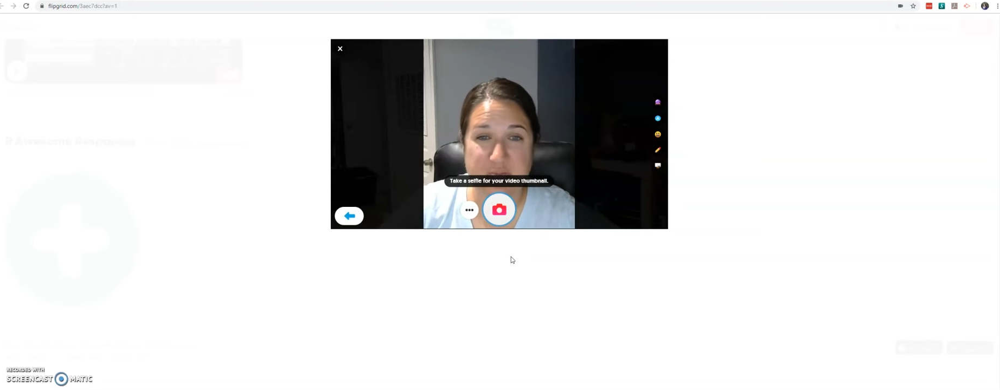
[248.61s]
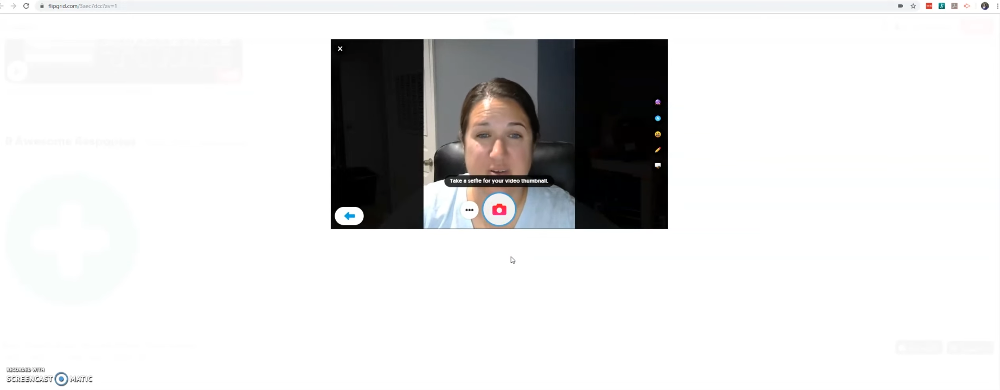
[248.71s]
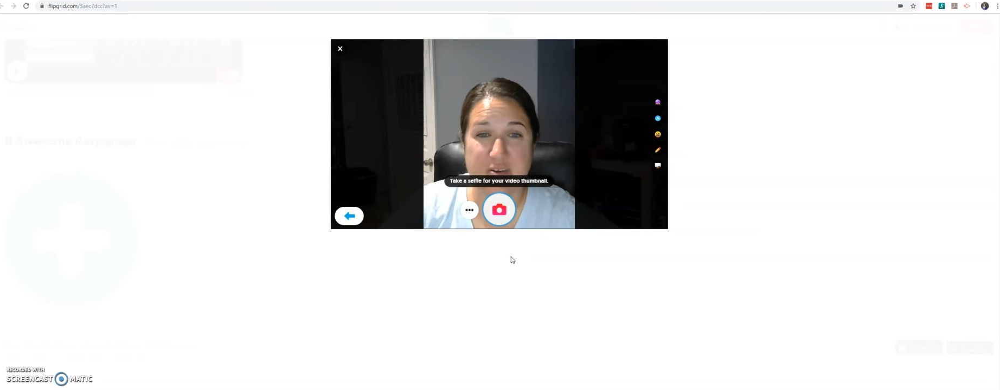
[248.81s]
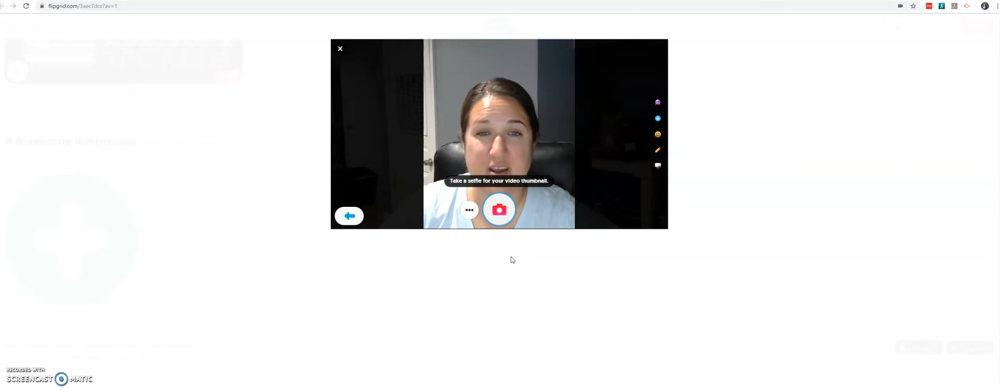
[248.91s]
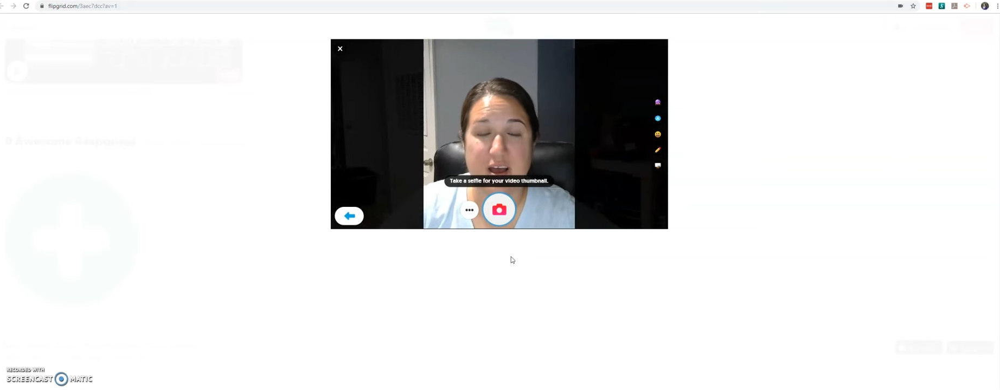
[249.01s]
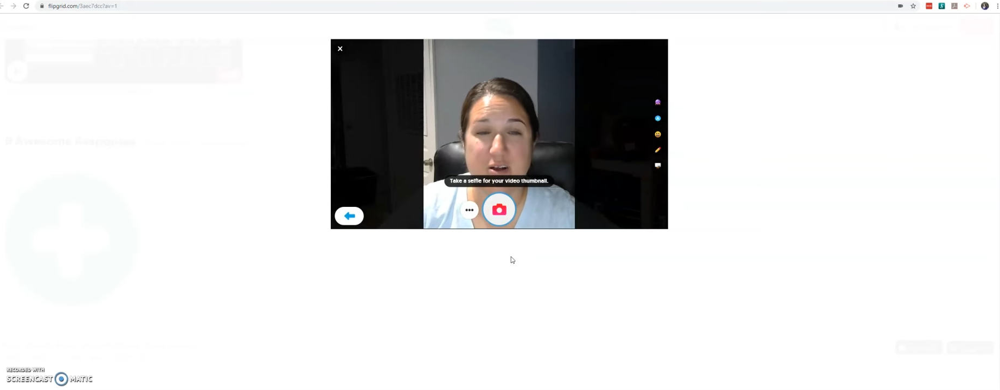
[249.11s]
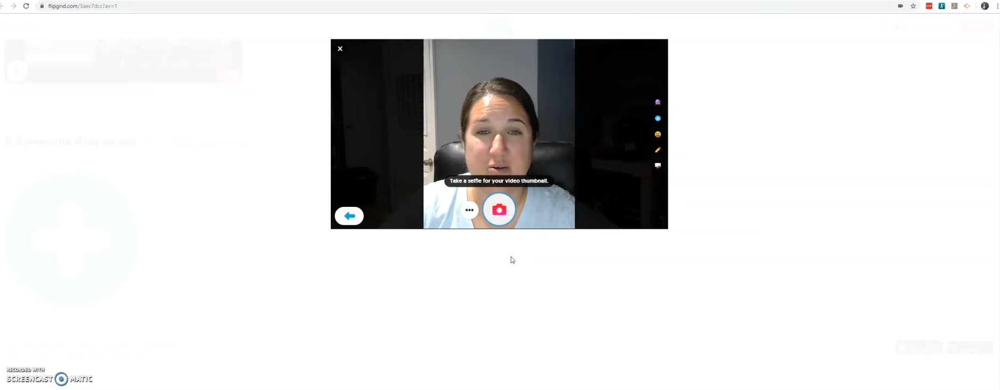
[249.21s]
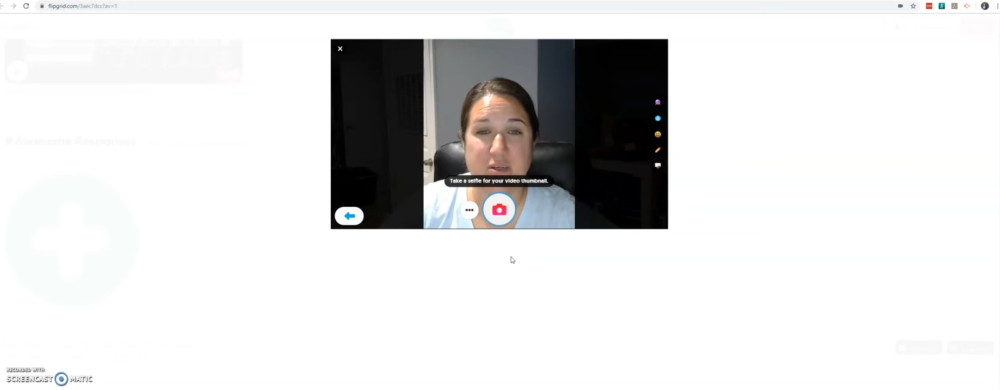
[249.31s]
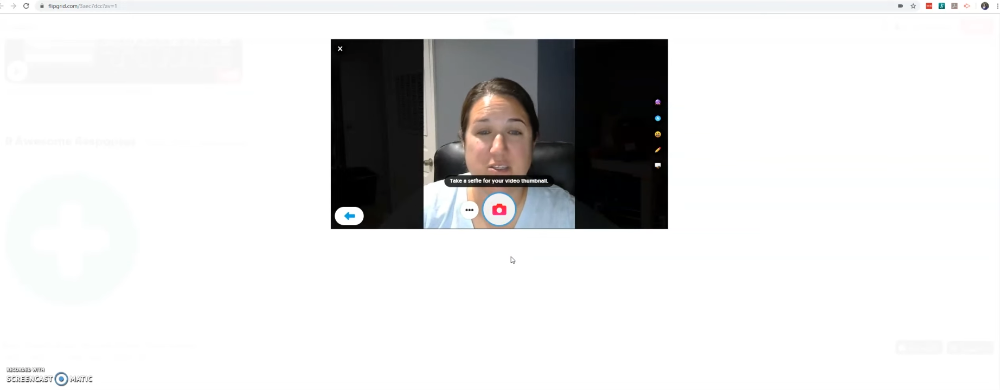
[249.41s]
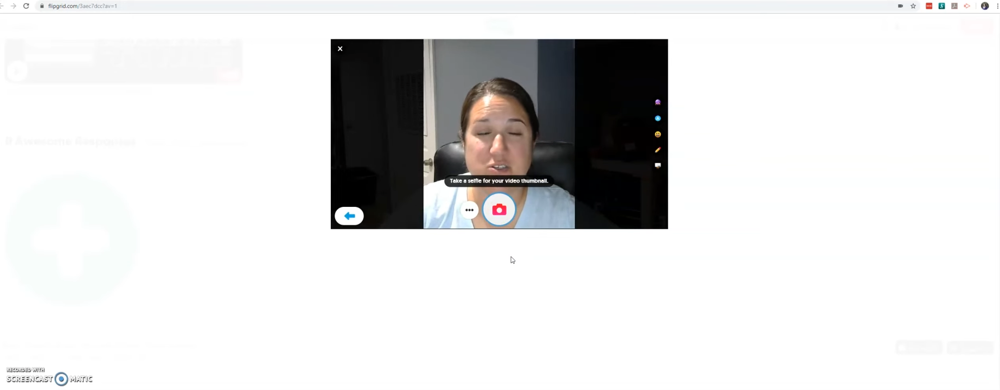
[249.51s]
We are not
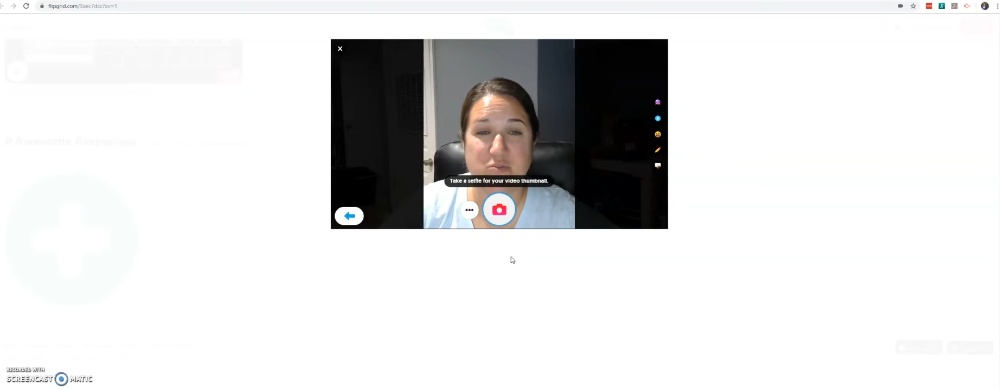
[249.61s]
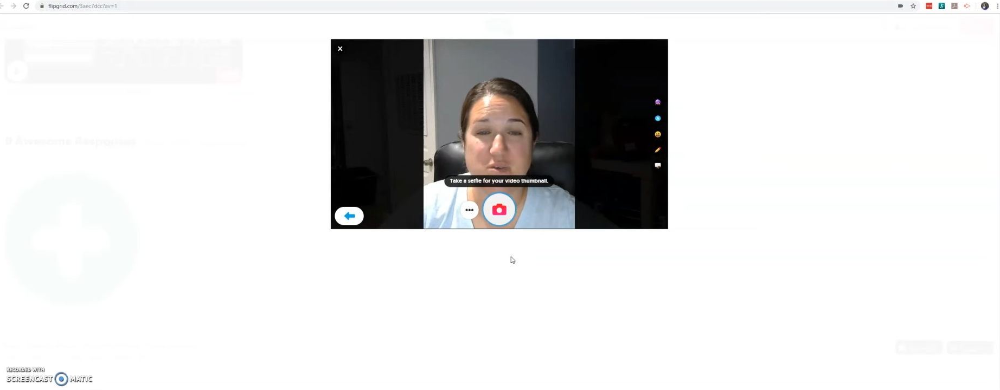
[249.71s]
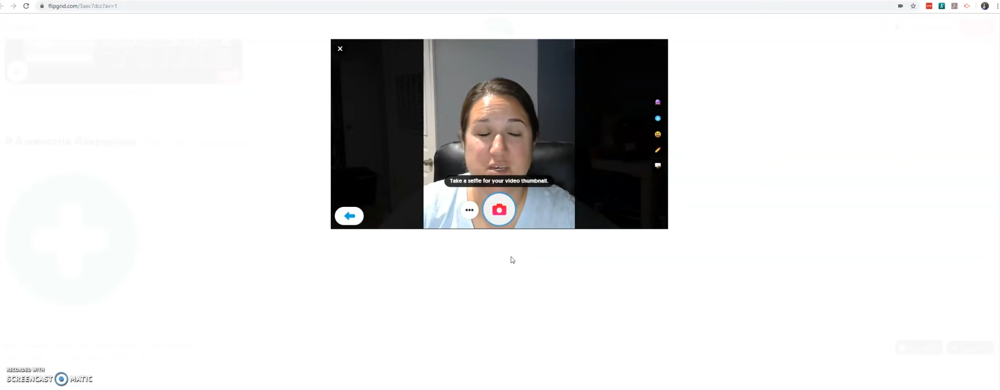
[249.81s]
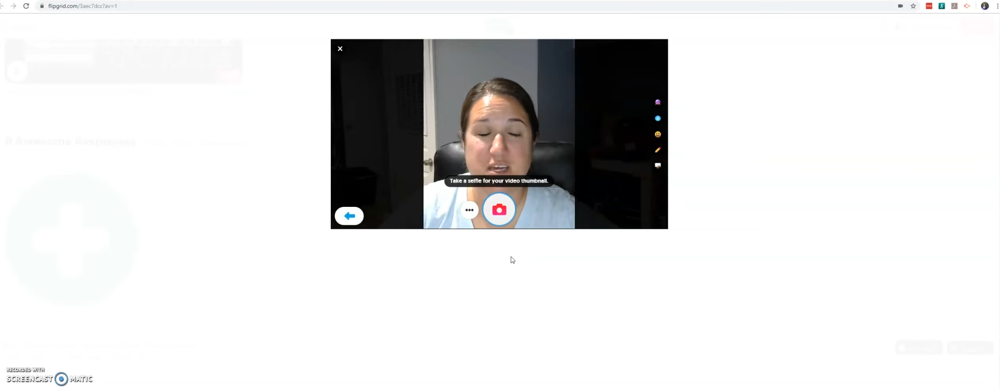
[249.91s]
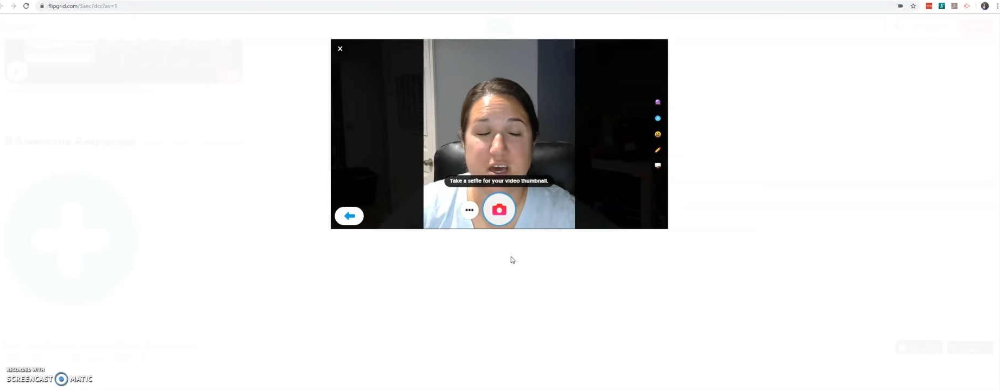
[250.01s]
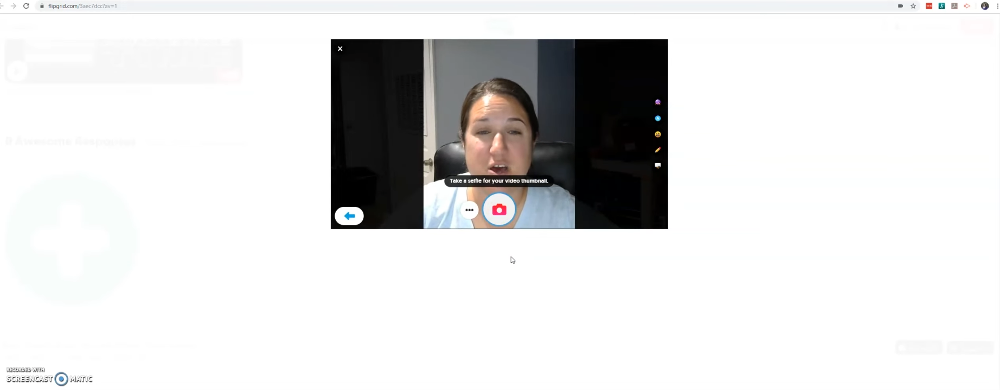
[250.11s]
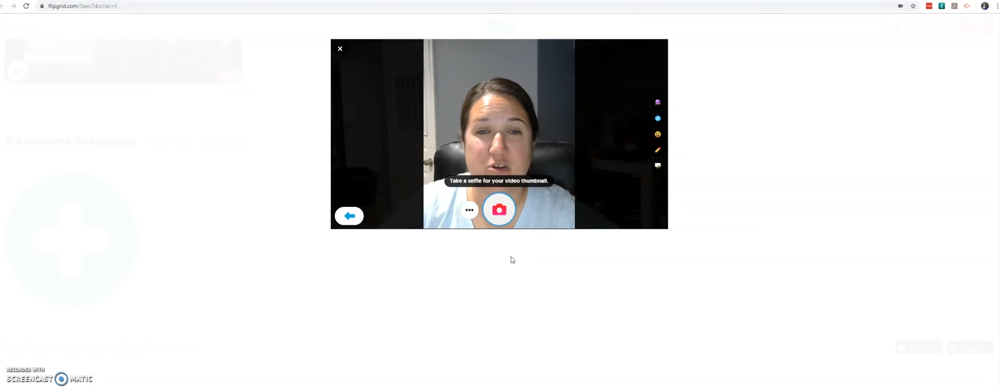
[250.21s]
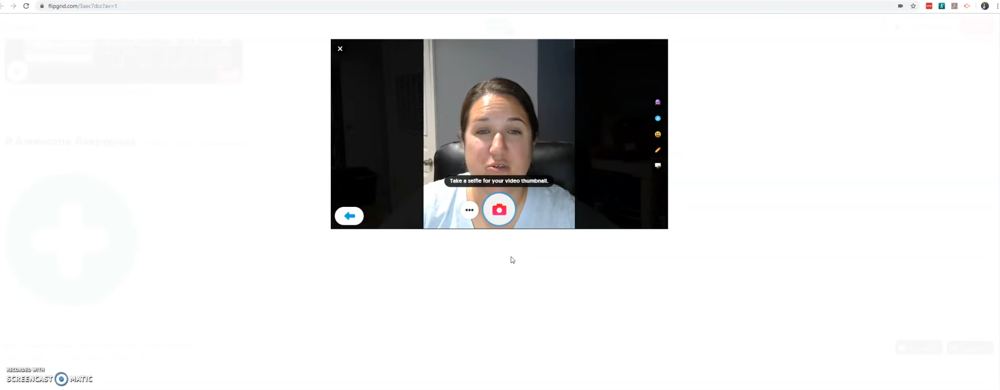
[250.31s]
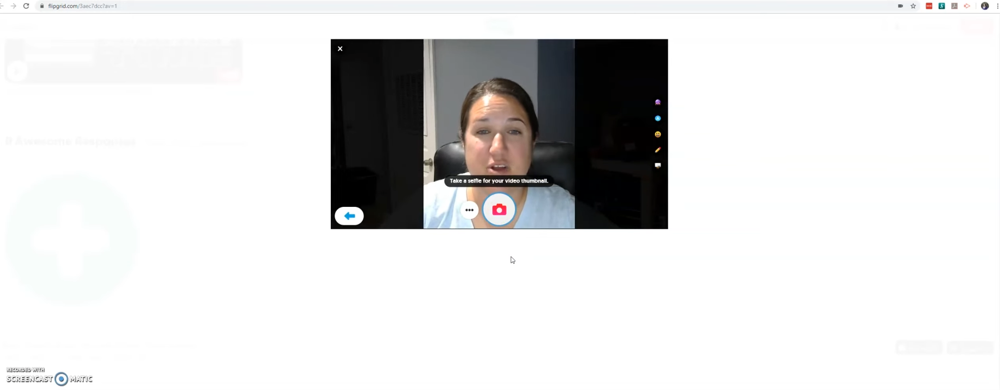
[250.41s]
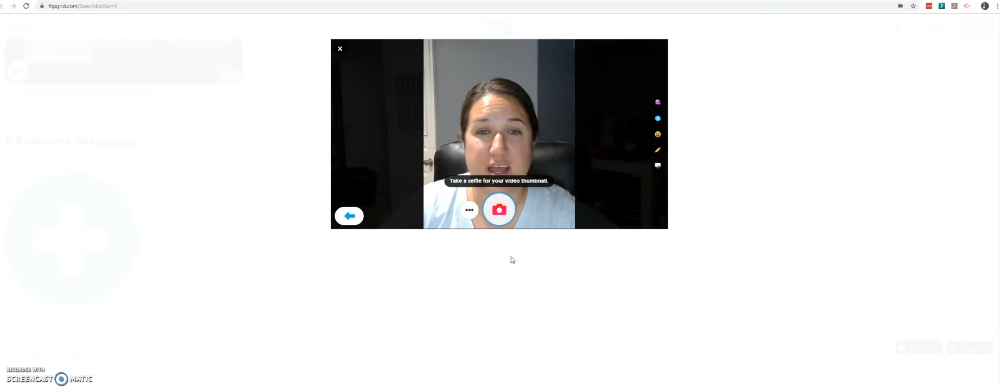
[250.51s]
going to be
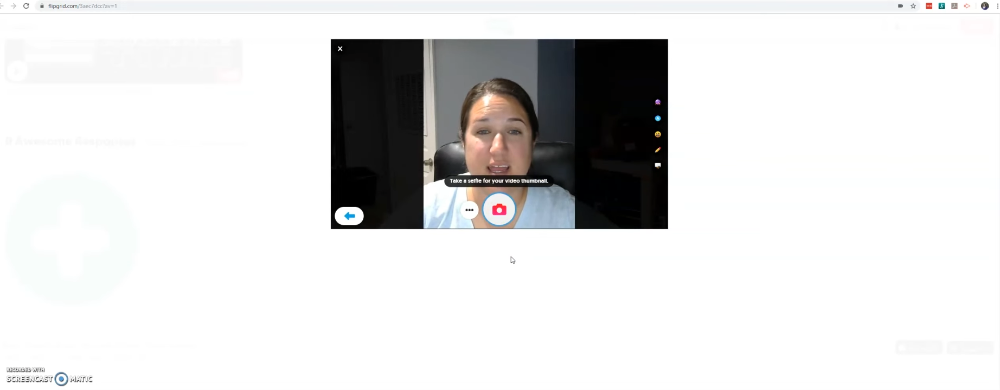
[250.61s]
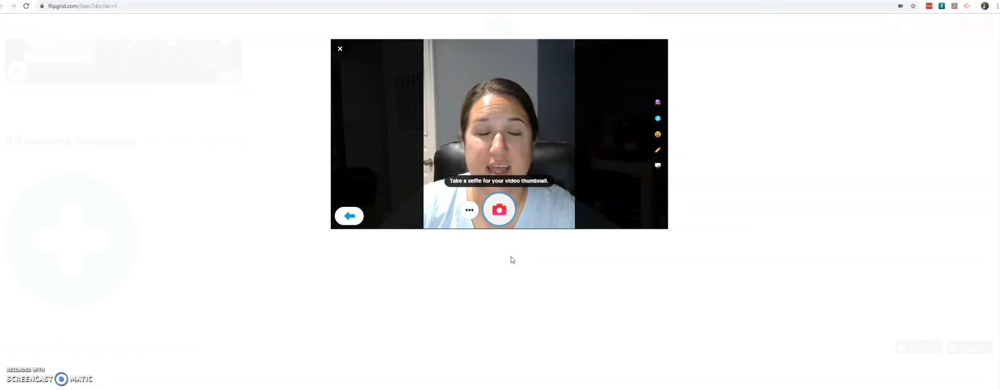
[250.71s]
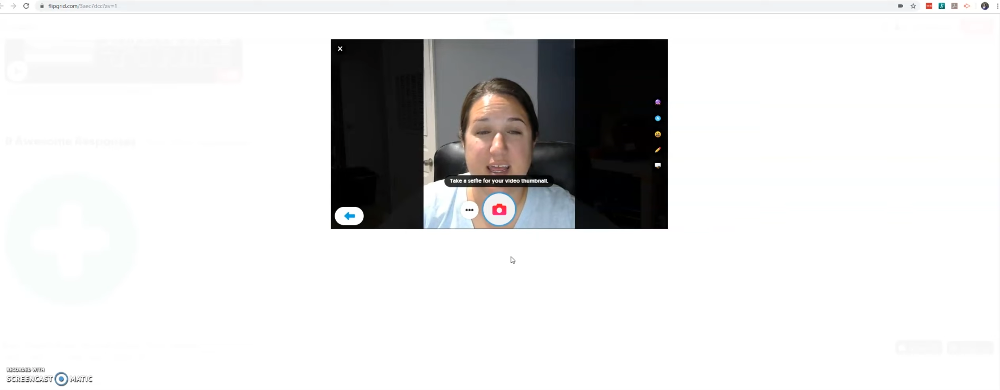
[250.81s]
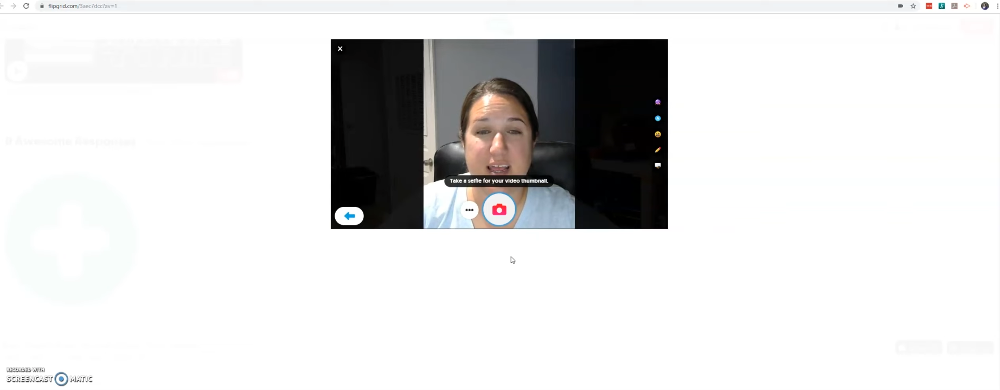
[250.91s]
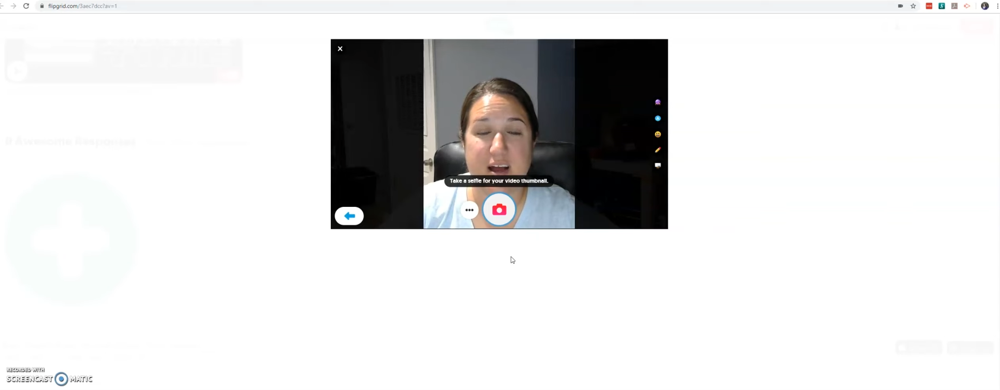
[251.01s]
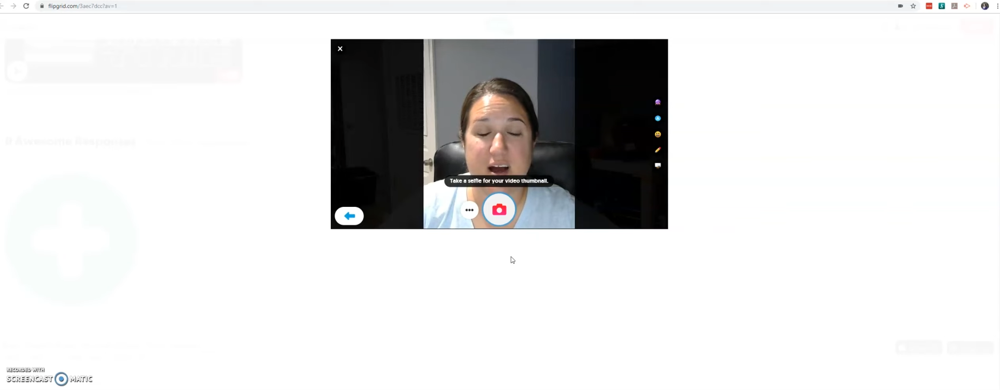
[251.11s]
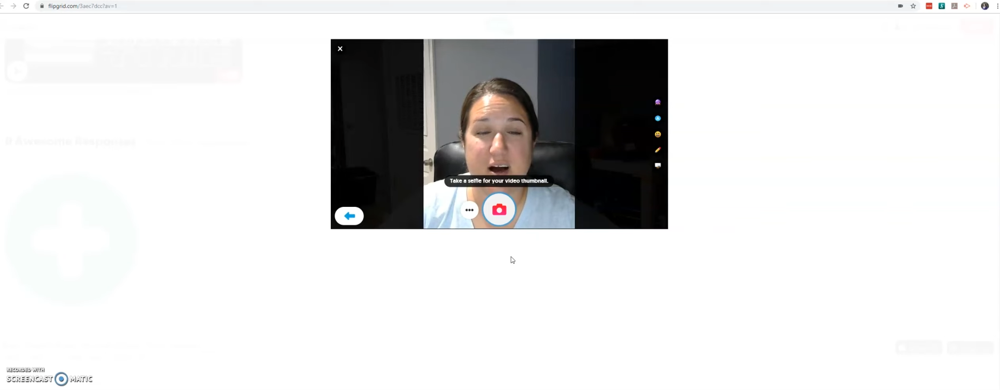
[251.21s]
creating